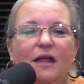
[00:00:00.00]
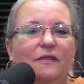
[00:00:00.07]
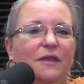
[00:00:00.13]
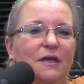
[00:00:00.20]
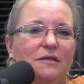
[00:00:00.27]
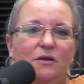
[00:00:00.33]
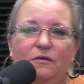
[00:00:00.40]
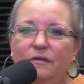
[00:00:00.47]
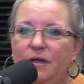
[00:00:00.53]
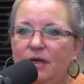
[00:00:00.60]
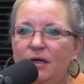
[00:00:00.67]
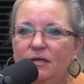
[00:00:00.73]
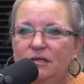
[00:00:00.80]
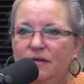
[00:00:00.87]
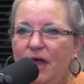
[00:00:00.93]
These are
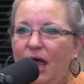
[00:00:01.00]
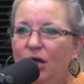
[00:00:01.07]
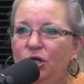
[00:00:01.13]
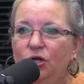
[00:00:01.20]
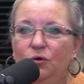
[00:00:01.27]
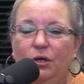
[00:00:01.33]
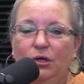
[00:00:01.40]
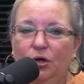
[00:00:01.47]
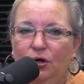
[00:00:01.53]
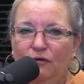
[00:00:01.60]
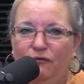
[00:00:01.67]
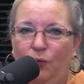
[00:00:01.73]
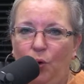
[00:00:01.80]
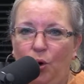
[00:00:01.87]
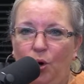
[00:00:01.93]
things that you can look
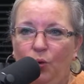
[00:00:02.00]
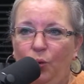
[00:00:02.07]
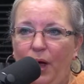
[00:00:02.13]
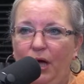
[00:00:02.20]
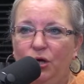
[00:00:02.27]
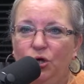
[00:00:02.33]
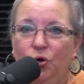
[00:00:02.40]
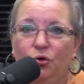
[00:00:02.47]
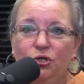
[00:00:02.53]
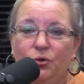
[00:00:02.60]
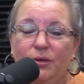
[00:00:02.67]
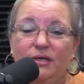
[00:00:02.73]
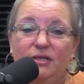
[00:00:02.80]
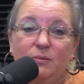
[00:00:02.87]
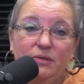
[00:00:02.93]
for when you're
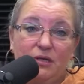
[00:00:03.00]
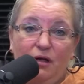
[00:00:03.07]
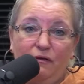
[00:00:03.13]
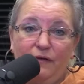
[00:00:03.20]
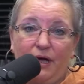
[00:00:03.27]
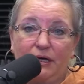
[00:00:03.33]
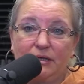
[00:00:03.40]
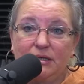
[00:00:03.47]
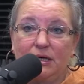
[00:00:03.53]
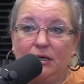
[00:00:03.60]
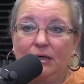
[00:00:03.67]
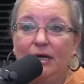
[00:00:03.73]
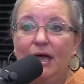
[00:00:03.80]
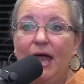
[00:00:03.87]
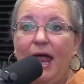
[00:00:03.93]
doing some
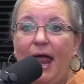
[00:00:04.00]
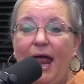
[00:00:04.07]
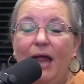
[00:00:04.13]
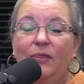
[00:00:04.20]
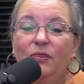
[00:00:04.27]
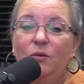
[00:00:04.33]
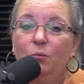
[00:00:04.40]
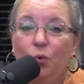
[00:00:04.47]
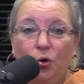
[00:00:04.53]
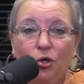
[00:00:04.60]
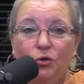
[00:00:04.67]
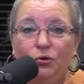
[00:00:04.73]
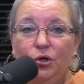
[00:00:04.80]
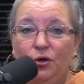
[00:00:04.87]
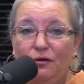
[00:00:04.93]
self-editing. And the more
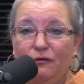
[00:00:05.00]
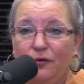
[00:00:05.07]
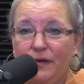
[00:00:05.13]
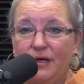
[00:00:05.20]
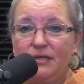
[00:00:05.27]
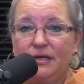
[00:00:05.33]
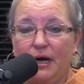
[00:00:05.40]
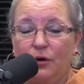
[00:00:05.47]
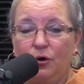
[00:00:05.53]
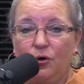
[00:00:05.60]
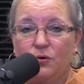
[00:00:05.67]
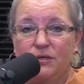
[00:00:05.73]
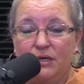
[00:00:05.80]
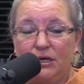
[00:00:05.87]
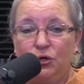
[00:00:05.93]
you look for these
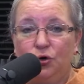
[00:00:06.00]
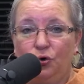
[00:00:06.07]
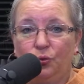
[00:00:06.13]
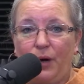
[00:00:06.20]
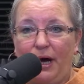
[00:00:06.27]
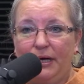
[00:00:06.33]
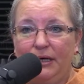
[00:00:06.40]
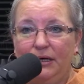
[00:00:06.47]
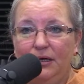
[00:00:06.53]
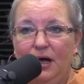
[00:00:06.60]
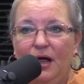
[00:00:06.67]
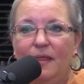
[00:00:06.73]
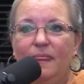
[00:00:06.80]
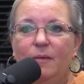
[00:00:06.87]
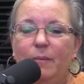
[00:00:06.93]
errors in your writing,
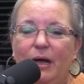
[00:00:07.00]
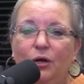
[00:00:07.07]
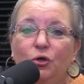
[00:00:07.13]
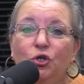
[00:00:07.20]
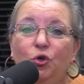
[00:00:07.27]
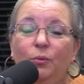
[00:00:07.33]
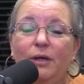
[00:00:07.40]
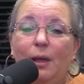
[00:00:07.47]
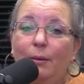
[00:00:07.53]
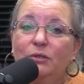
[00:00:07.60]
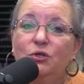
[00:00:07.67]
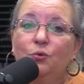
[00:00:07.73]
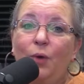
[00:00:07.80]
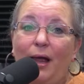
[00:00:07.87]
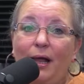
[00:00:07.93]
the better you'll be able
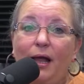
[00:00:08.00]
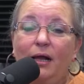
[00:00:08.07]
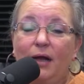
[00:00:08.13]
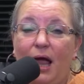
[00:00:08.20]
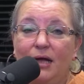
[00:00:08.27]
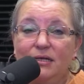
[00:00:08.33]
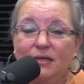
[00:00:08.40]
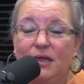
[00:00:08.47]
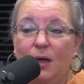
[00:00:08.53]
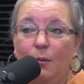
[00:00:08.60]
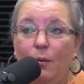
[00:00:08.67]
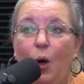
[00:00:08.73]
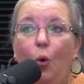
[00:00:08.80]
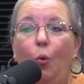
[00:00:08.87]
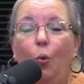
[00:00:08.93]
to recognize
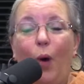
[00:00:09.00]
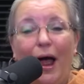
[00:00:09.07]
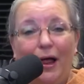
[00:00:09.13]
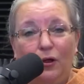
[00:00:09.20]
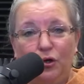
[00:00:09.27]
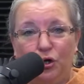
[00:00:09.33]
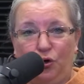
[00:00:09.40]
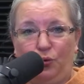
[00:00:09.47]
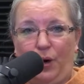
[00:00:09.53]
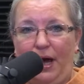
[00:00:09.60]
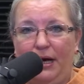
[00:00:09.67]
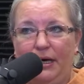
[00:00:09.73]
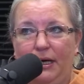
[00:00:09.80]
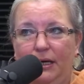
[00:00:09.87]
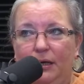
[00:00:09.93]
them while you're
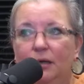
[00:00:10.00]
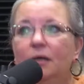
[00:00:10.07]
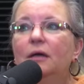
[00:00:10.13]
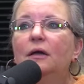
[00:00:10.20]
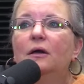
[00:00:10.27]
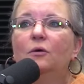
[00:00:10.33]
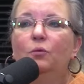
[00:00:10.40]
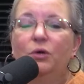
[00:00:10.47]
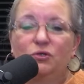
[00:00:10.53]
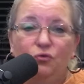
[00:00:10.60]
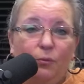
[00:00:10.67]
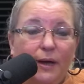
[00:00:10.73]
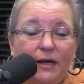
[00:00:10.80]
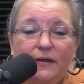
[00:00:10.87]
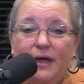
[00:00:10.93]
writing, which
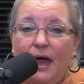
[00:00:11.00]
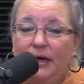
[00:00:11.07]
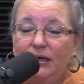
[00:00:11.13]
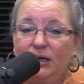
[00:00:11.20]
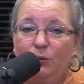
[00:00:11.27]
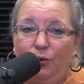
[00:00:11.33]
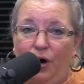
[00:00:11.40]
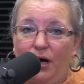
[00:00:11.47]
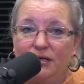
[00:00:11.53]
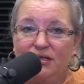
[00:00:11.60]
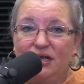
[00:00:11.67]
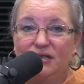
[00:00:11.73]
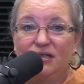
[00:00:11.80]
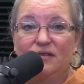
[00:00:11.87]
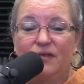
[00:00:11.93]
will make the editing
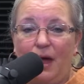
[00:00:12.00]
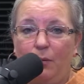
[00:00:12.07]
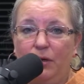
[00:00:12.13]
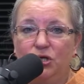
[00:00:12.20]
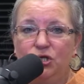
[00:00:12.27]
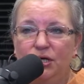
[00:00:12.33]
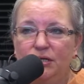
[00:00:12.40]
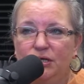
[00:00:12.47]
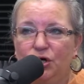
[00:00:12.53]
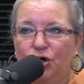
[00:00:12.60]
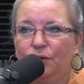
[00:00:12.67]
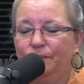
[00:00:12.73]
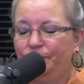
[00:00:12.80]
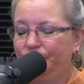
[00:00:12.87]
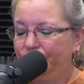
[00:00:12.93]
process that much
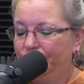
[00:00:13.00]
easier.